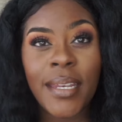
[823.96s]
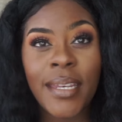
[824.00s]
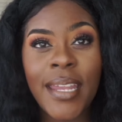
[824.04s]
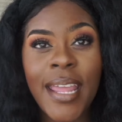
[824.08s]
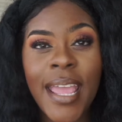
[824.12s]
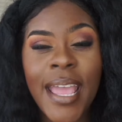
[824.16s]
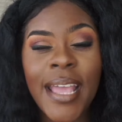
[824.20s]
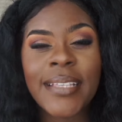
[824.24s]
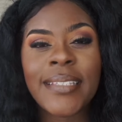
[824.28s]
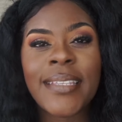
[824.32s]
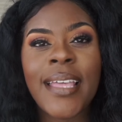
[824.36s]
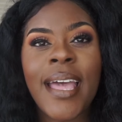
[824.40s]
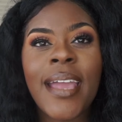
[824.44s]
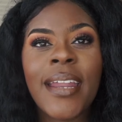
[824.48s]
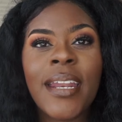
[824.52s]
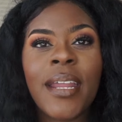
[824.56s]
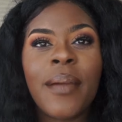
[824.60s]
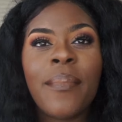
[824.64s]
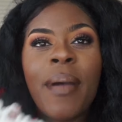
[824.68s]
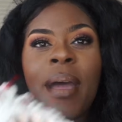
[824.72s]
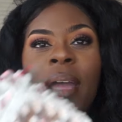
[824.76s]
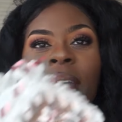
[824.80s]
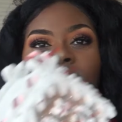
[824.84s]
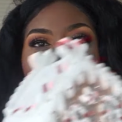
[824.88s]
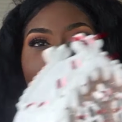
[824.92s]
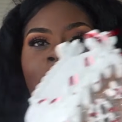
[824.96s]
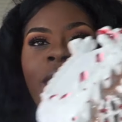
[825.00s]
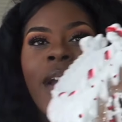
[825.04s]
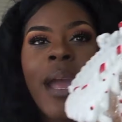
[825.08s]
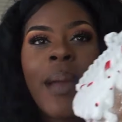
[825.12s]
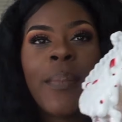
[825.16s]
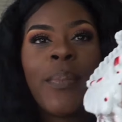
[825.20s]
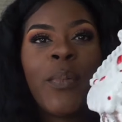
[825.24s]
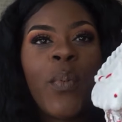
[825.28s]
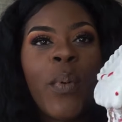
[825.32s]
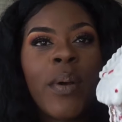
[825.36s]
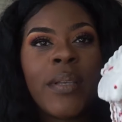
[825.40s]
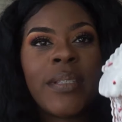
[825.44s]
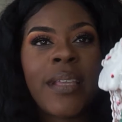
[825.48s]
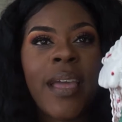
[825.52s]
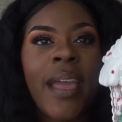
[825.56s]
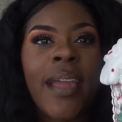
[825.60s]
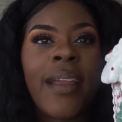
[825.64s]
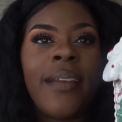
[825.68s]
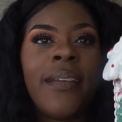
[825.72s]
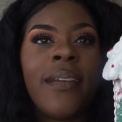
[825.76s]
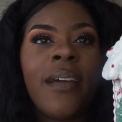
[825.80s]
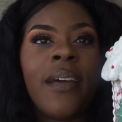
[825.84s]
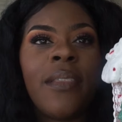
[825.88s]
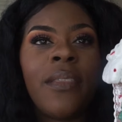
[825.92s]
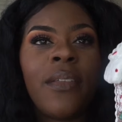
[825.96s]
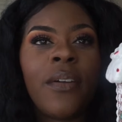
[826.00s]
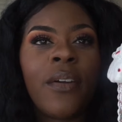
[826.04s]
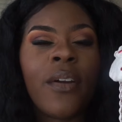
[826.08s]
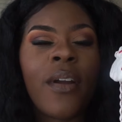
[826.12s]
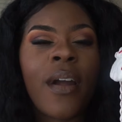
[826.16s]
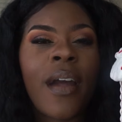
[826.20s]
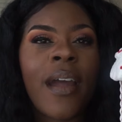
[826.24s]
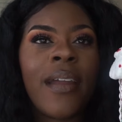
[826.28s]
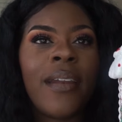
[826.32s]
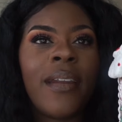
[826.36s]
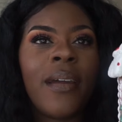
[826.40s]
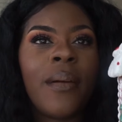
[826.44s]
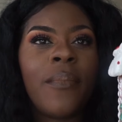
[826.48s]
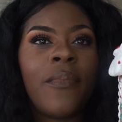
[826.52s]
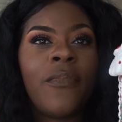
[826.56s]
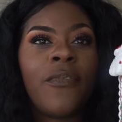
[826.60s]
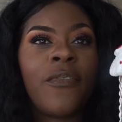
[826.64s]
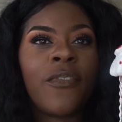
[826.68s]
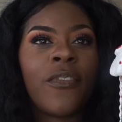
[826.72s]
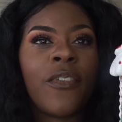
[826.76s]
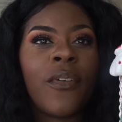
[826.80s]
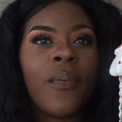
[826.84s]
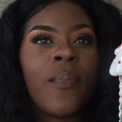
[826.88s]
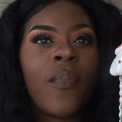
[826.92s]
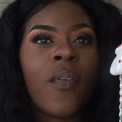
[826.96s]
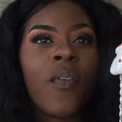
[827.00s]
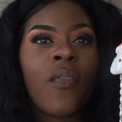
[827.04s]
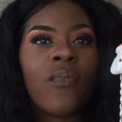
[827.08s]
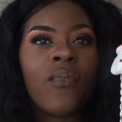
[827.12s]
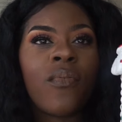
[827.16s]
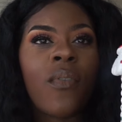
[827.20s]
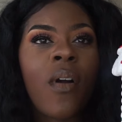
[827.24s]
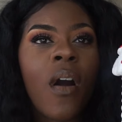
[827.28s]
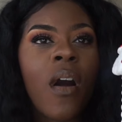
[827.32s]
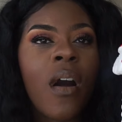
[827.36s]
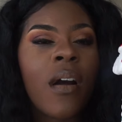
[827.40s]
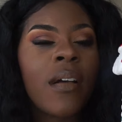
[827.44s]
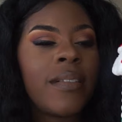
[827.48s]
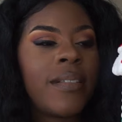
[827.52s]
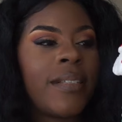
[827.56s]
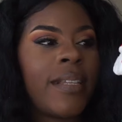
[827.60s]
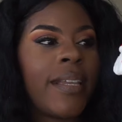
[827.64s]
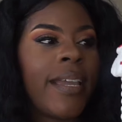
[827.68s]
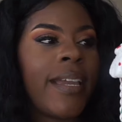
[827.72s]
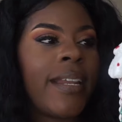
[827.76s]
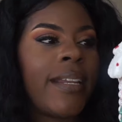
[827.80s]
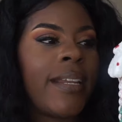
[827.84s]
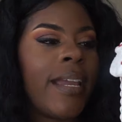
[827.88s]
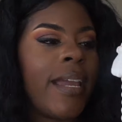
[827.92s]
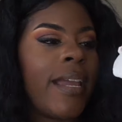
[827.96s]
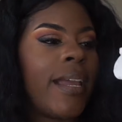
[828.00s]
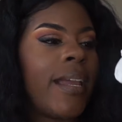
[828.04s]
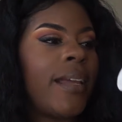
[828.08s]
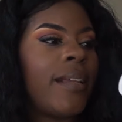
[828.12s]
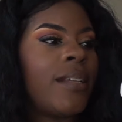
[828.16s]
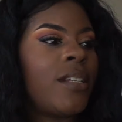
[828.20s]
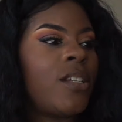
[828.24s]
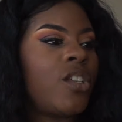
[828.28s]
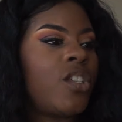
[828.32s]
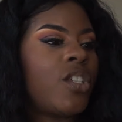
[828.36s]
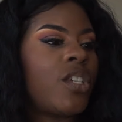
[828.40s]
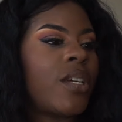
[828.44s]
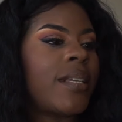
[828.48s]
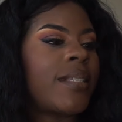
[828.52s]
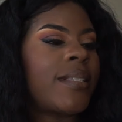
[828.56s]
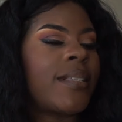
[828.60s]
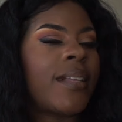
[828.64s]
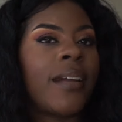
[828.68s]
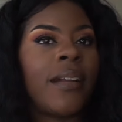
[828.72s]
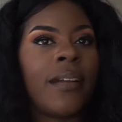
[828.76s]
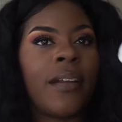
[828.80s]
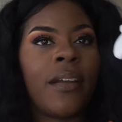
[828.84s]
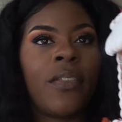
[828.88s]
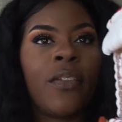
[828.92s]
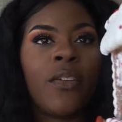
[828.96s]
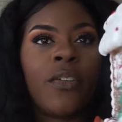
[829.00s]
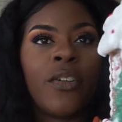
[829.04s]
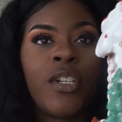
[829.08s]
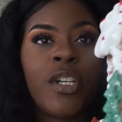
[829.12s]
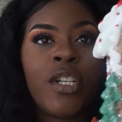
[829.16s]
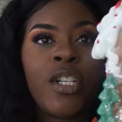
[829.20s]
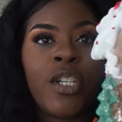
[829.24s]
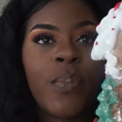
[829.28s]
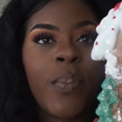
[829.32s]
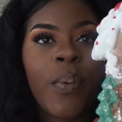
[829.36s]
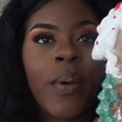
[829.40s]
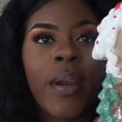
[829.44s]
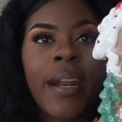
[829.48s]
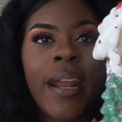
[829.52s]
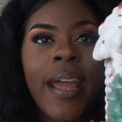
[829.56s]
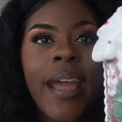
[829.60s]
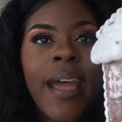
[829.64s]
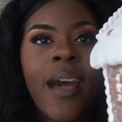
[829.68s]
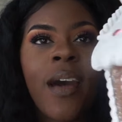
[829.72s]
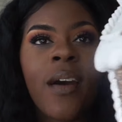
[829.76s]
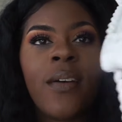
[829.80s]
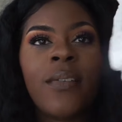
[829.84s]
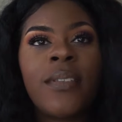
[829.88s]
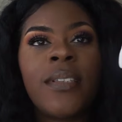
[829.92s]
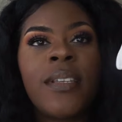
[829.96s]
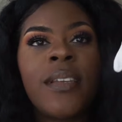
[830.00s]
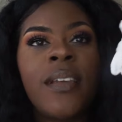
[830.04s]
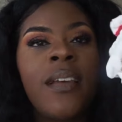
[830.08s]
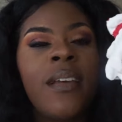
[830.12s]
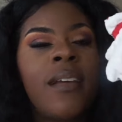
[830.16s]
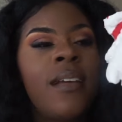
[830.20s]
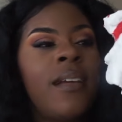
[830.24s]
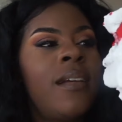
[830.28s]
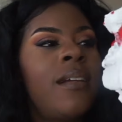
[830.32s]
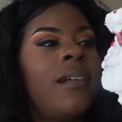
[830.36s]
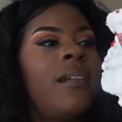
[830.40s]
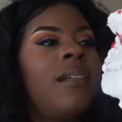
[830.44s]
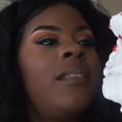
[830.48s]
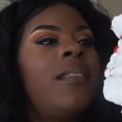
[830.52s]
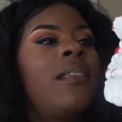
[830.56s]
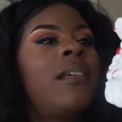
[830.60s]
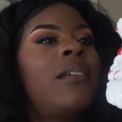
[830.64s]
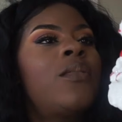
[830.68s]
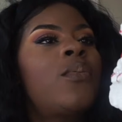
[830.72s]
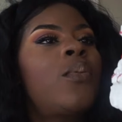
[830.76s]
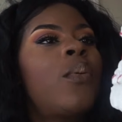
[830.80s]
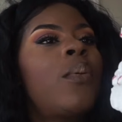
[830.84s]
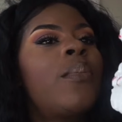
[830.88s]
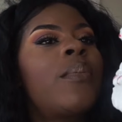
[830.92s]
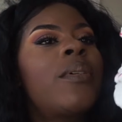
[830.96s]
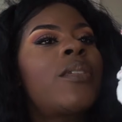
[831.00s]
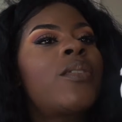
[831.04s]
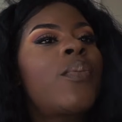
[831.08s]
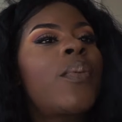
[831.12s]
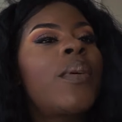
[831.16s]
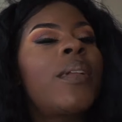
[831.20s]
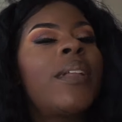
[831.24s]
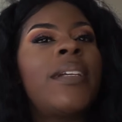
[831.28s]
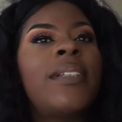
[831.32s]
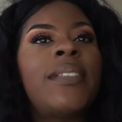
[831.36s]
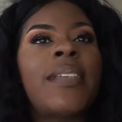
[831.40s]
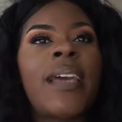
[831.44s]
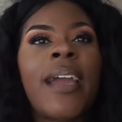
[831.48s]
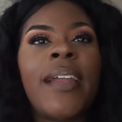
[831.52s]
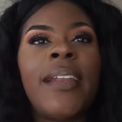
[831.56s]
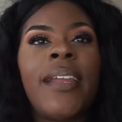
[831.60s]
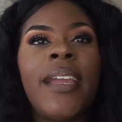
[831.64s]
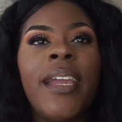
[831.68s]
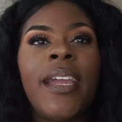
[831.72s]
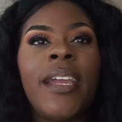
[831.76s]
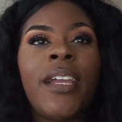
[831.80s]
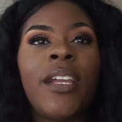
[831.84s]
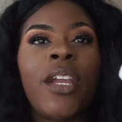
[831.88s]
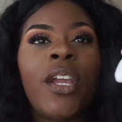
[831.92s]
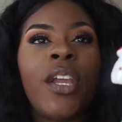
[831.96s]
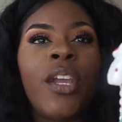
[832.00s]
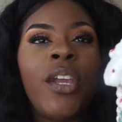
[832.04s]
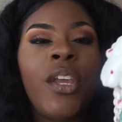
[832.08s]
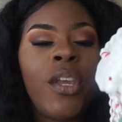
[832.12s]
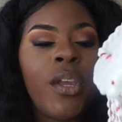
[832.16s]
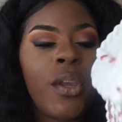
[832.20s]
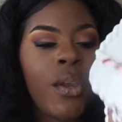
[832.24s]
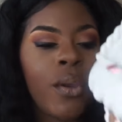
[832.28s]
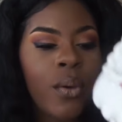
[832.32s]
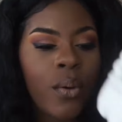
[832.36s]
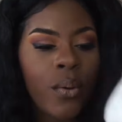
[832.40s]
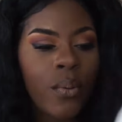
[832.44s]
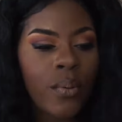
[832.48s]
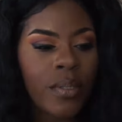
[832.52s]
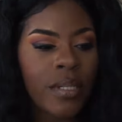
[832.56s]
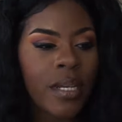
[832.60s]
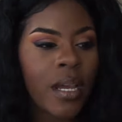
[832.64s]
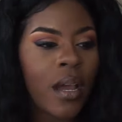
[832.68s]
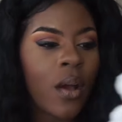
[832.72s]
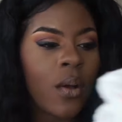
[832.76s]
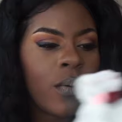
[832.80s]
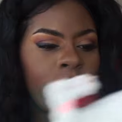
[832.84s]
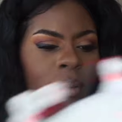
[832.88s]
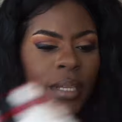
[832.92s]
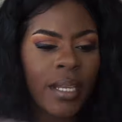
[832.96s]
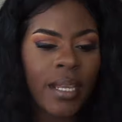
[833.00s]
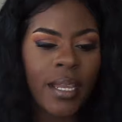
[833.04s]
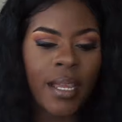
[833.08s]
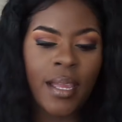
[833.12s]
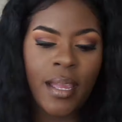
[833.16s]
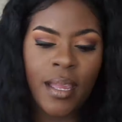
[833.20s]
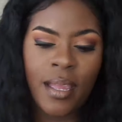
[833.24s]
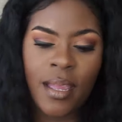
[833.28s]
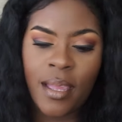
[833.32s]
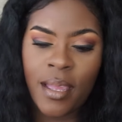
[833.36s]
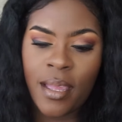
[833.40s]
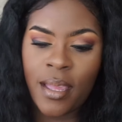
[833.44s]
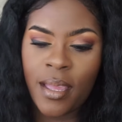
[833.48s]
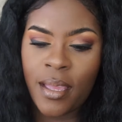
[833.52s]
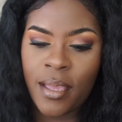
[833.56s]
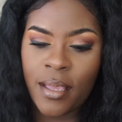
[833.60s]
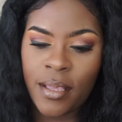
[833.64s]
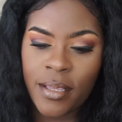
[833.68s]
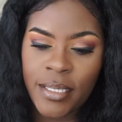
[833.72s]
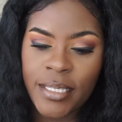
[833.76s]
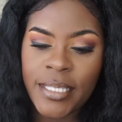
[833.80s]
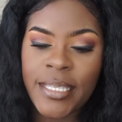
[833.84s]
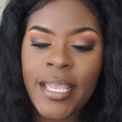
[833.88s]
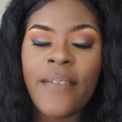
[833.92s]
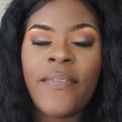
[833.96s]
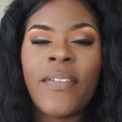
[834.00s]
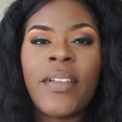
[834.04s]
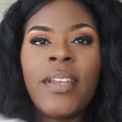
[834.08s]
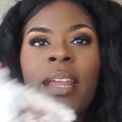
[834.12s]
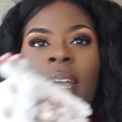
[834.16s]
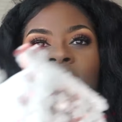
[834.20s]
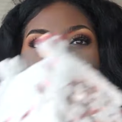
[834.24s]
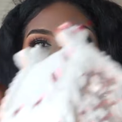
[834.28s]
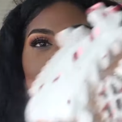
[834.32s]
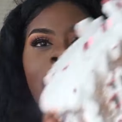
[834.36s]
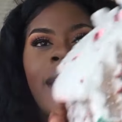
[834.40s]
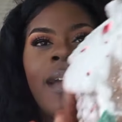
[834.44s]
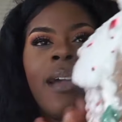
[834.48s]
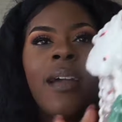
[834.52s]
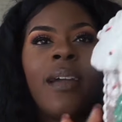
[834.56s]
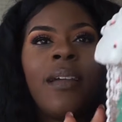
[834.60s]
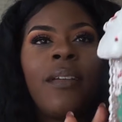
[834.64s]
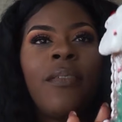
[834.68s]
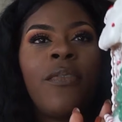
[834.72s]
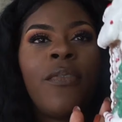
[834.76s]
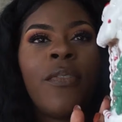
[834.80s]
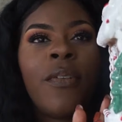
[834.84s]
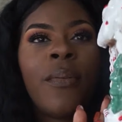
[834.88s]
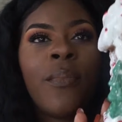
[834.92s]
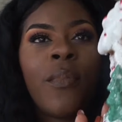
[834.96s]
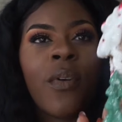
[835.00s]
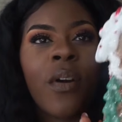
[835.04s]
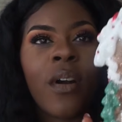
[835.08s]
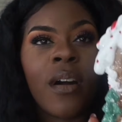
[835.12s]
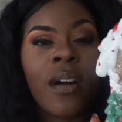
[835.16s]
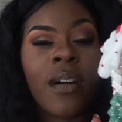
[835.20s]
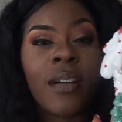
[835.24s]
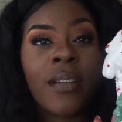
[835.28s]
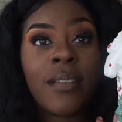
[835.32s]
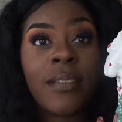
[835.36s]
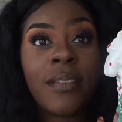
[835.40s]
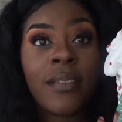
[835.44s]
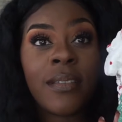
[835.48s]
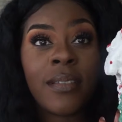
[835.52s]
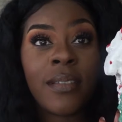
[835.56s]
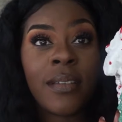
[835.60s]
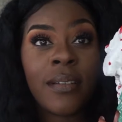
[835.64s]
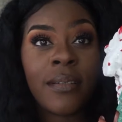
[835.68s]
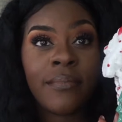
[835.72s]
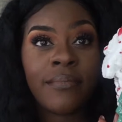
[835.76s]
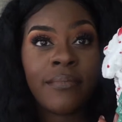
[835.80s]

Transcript: next item I grabbed was another item from Ross. It is just another gingerbread house. This one was really tiny and cute, only $7.99 from Ross.